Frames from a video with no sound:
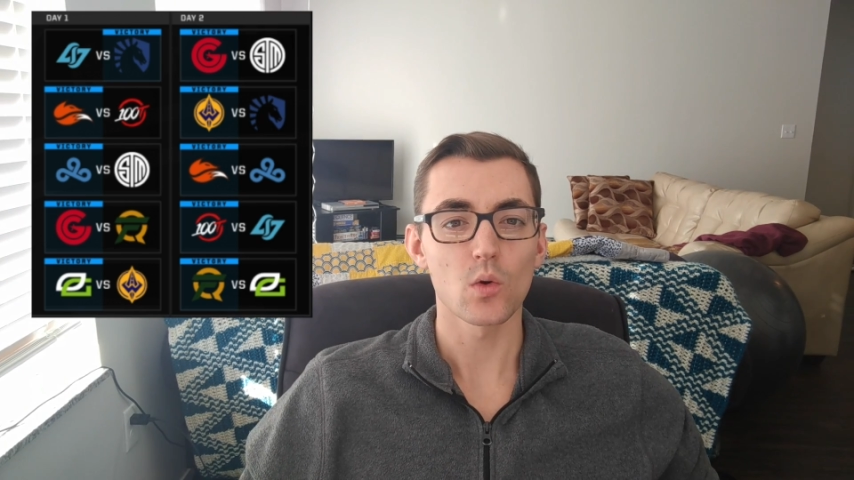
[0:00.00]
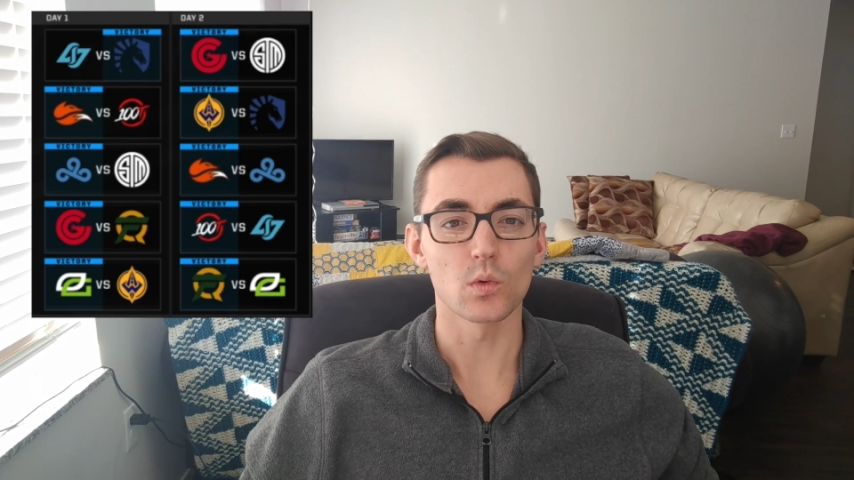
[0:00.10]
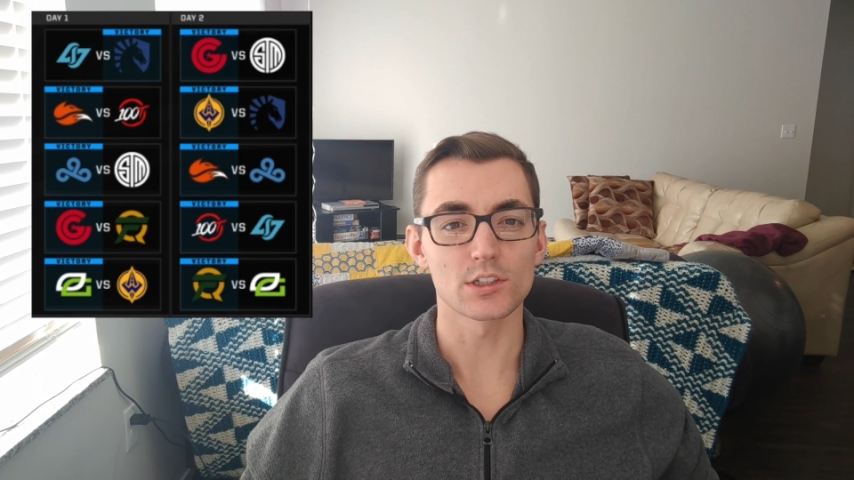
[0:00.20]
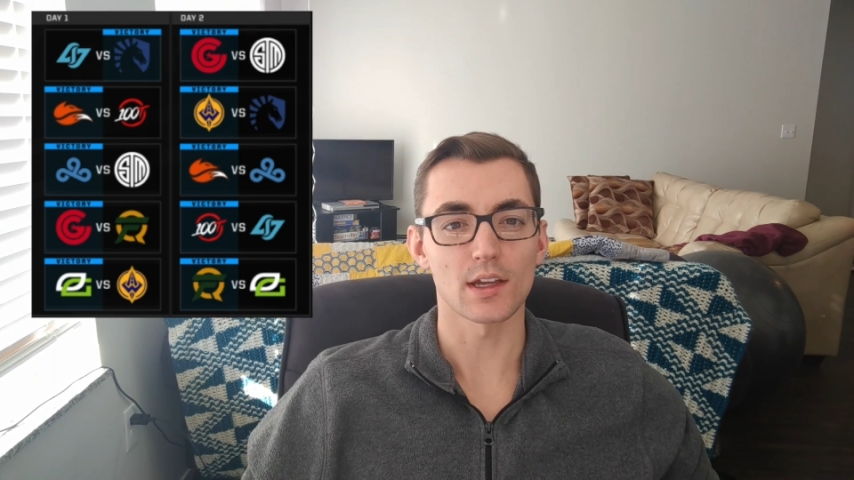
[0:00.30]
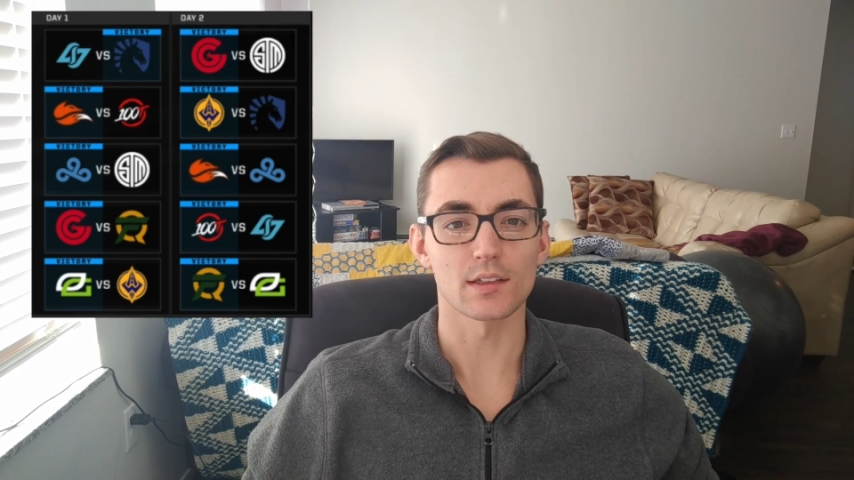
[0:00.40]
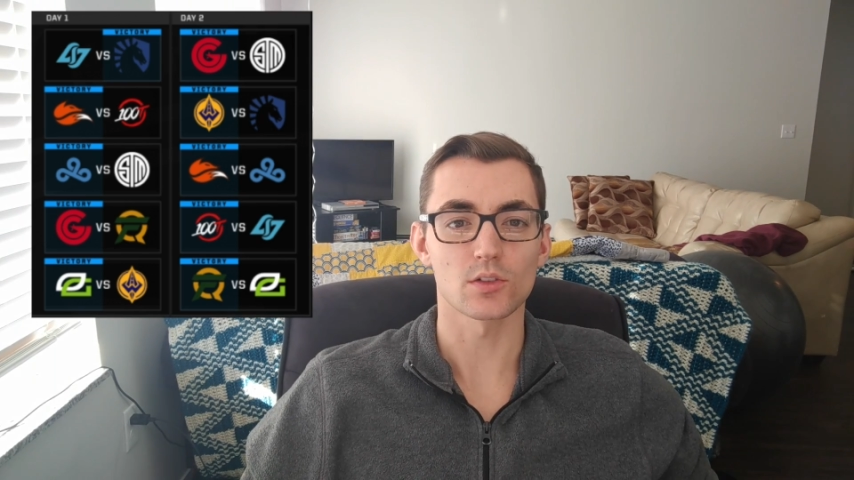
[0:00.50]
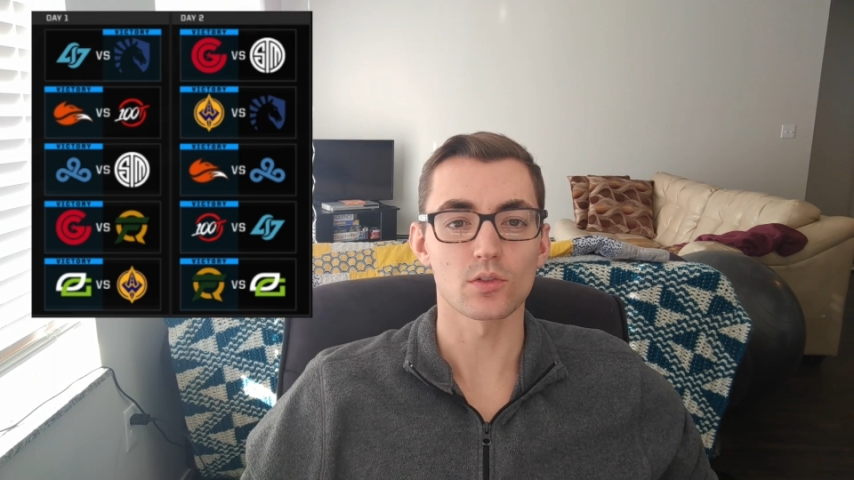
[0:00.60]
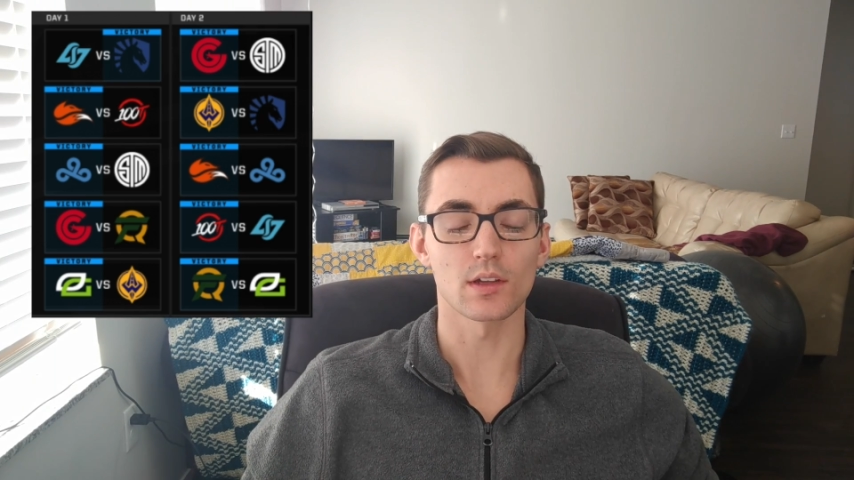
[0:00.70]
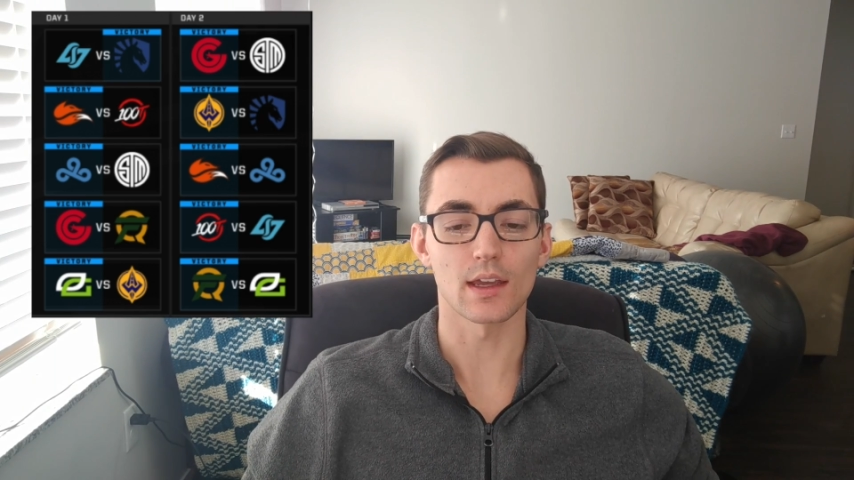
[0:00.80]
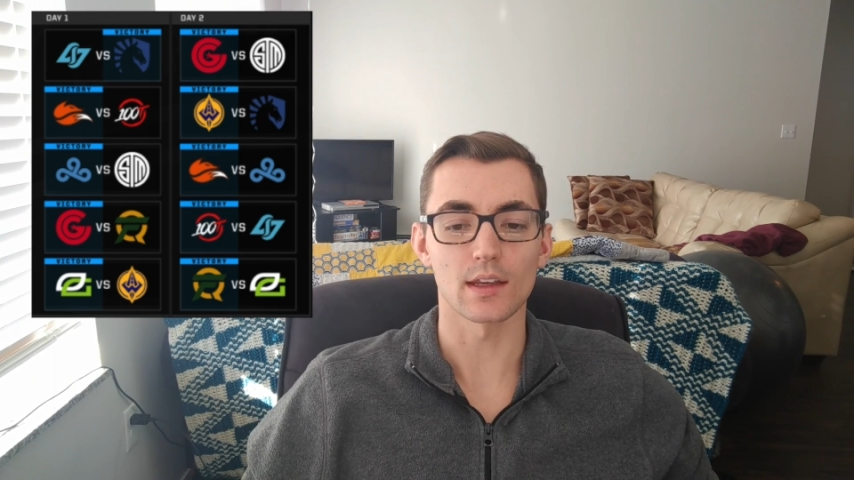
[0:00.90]
which has
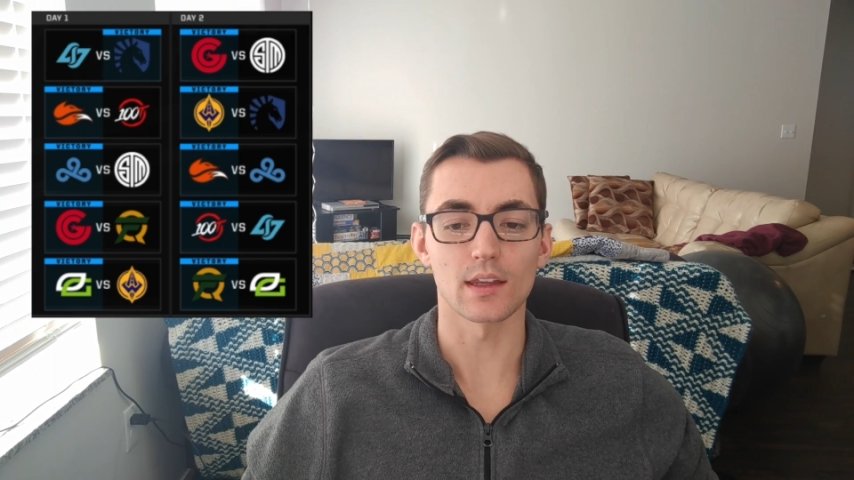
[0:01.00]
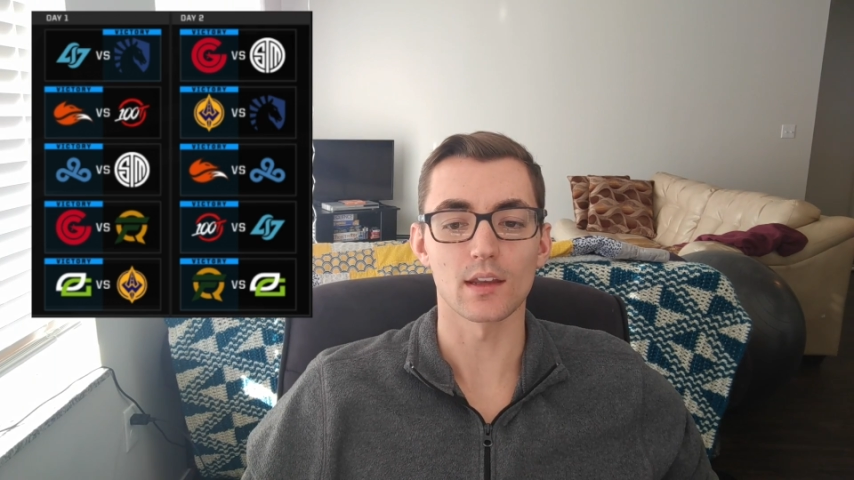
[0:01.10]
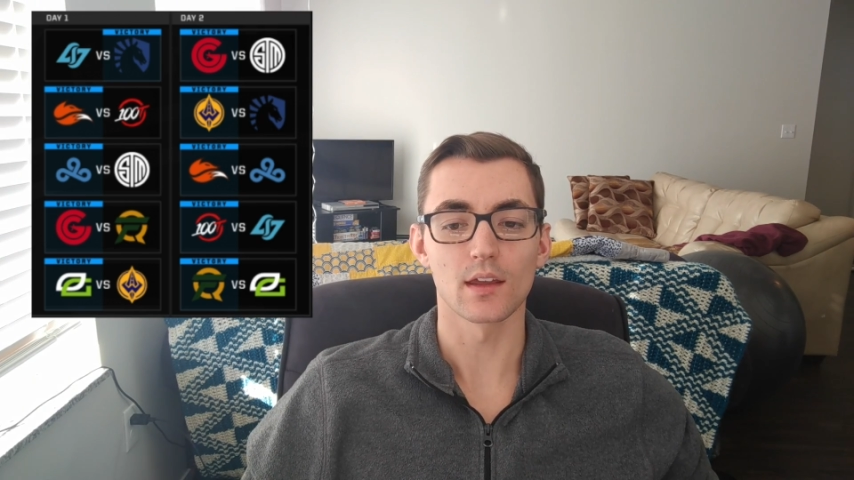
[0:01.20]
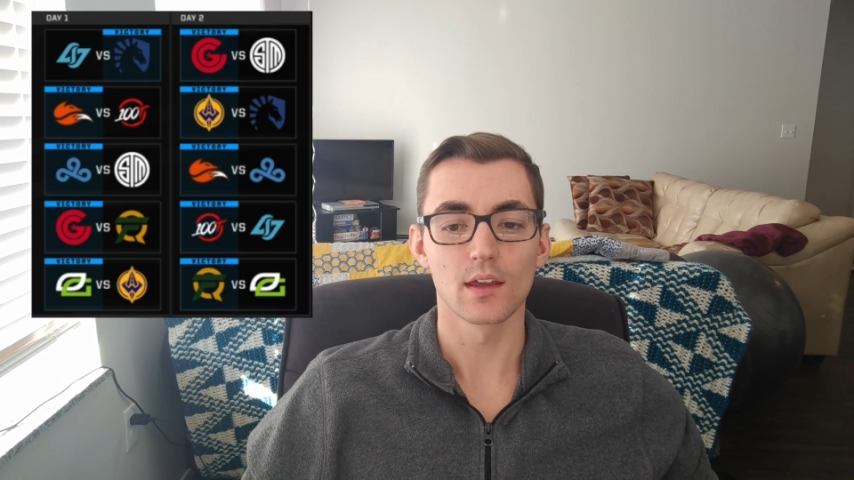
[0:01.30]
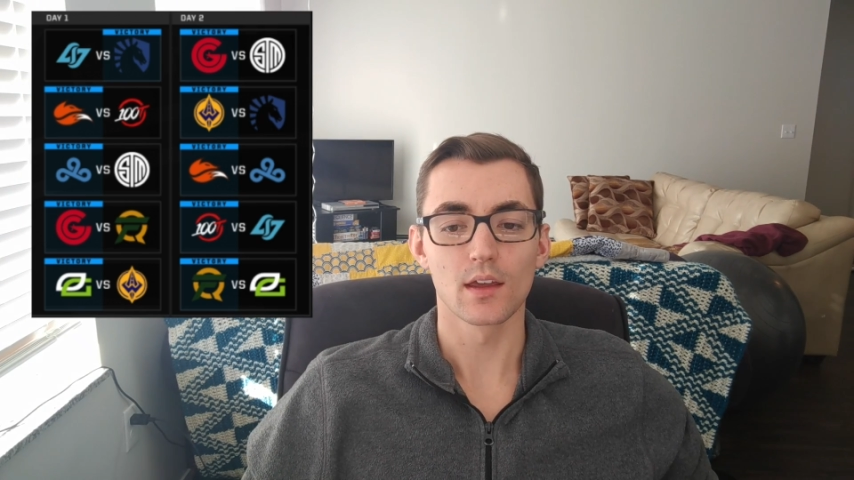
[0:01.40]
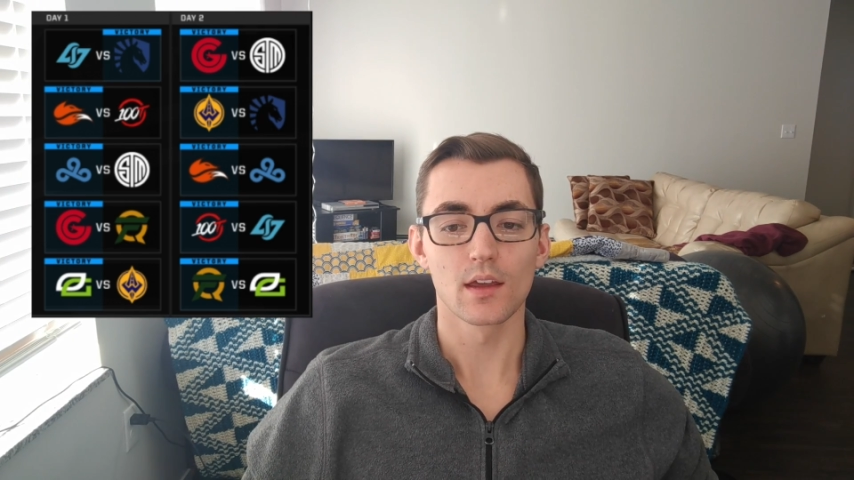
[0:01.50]
created